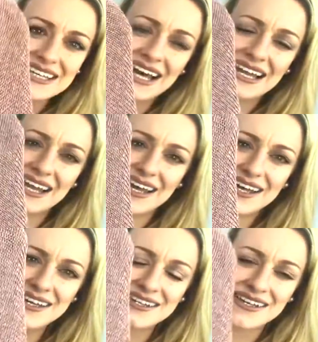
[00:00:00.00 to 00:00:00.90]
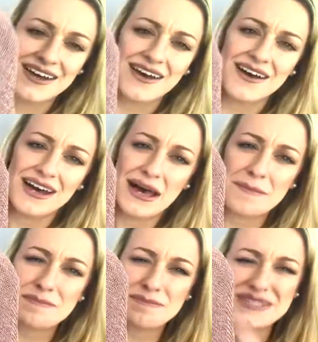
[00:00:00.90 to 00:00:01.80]
colour
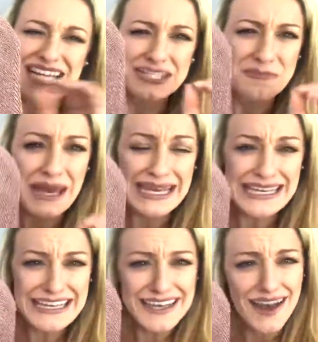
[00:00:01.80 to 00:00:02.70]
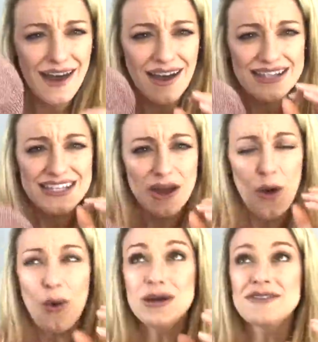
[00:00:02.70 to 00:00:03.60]
slash pink. It's like
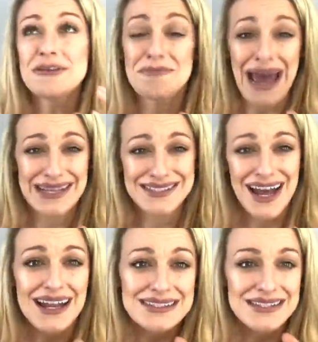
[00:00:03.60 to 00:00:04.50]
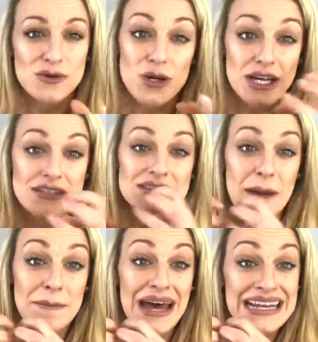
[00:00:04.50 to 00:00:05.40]
all of the best colours in the world
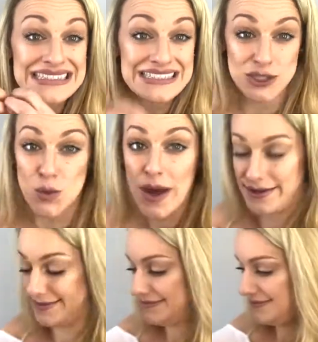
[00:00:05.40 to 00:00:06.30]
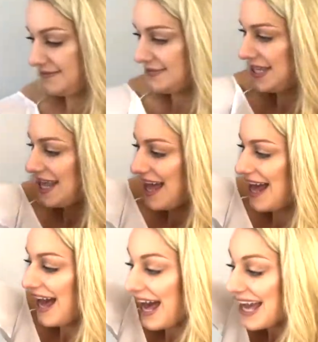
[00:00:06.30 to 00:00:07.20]
combined into one.
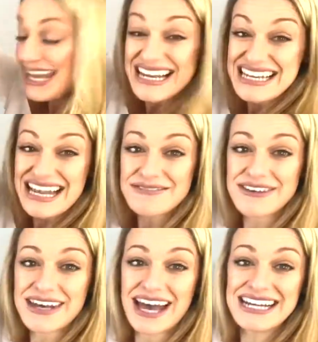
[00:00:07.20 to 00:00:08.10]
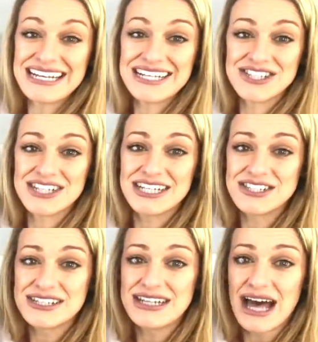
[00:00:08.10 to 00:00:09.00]
I love it. I literally
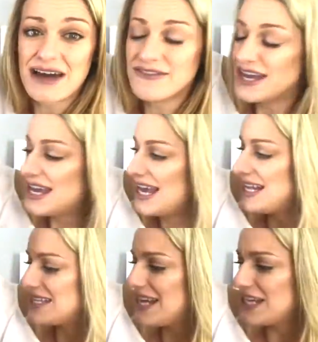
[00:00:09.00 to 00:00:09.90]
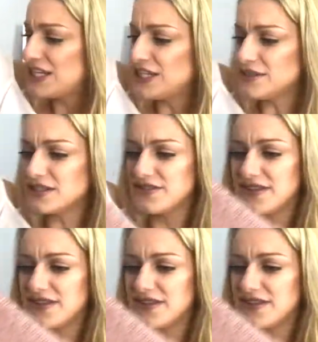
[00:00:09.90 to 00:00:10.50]
just love. It's like loose